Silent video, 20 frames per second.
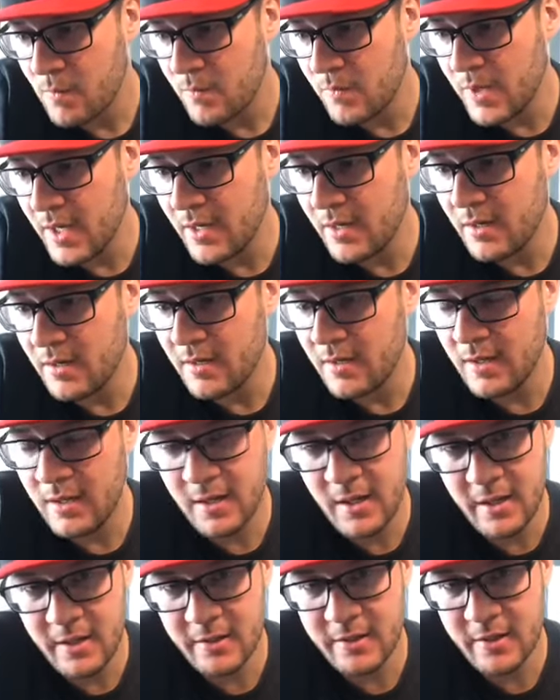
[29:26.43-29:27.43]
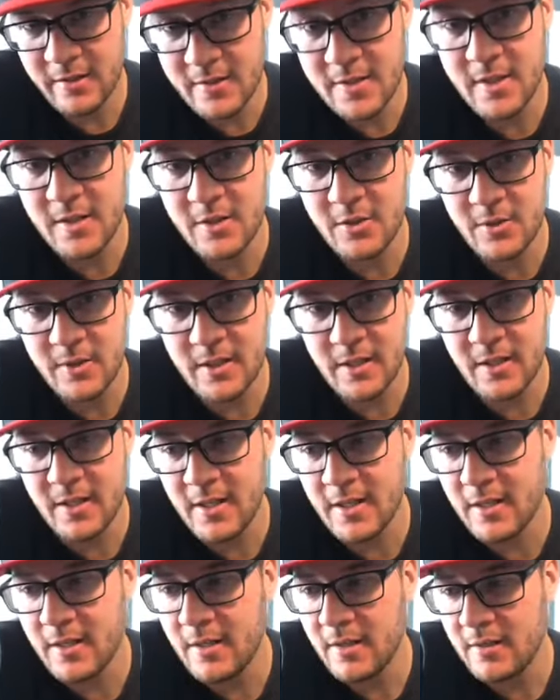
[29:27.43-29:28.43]
then he'll continue in the
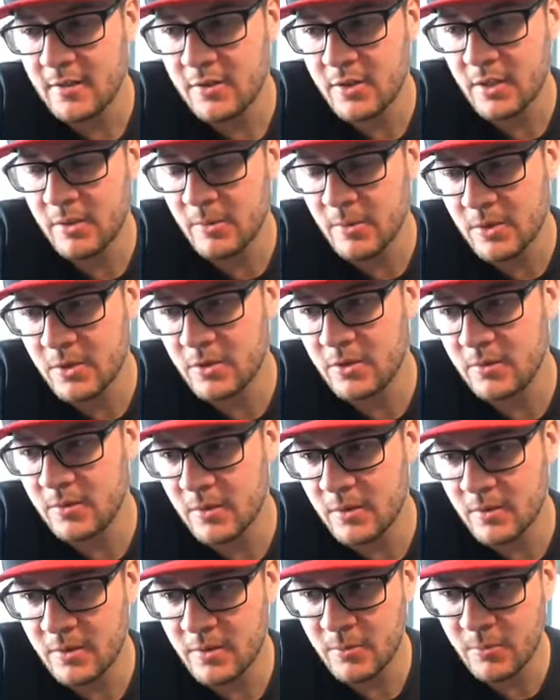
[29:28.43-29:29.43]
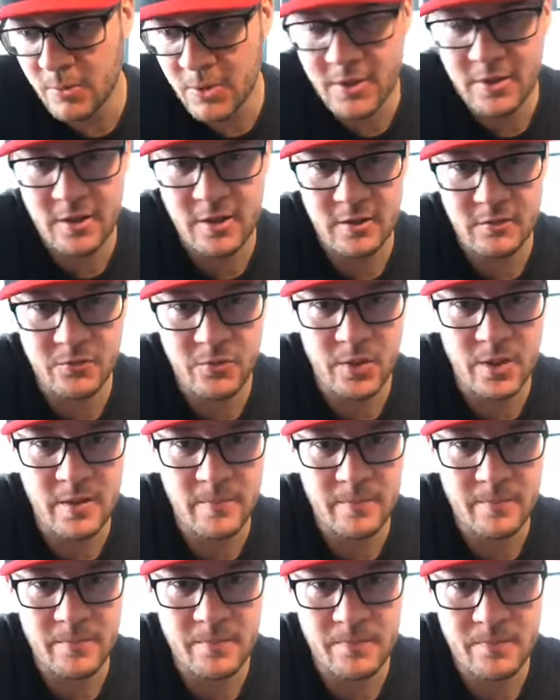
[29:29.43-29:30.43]
lead. So it was worth it for him.
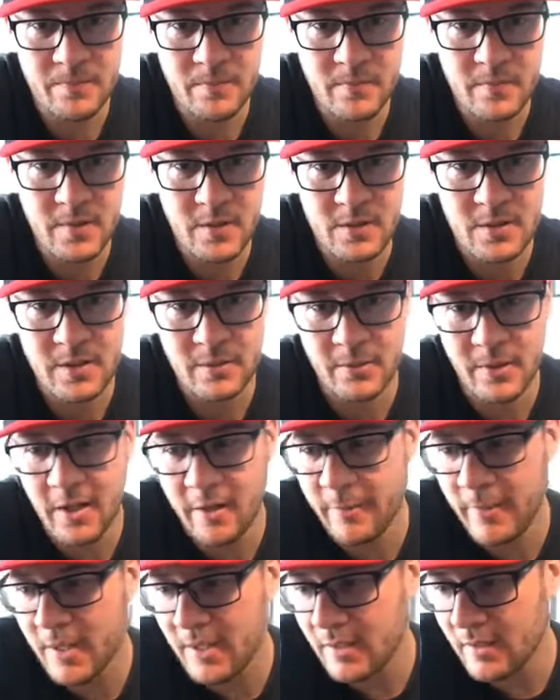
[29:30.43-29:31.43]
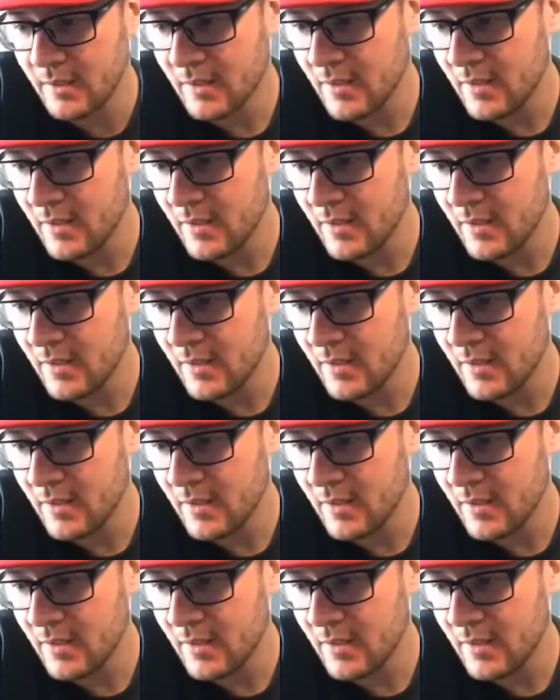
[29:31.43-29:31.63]
Do you see what I mean?